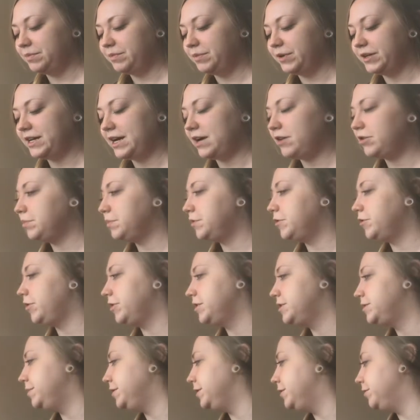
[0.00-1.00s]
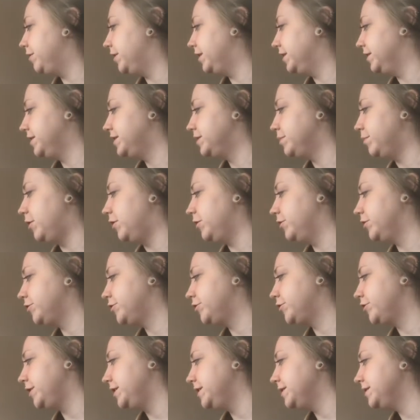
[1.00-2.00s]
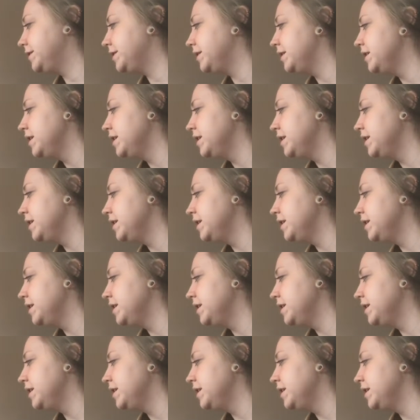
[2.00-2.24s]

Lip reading: But now I'm going to be doing the smaller trees.